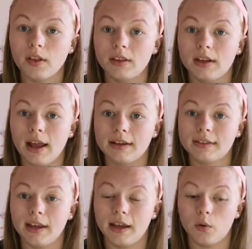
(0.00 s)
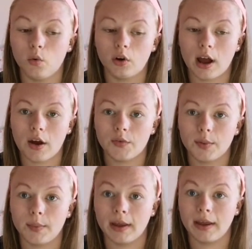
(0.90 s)
And the next thing would have
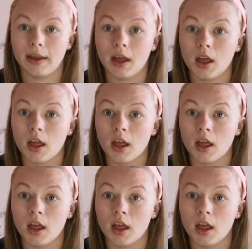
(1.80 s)
to be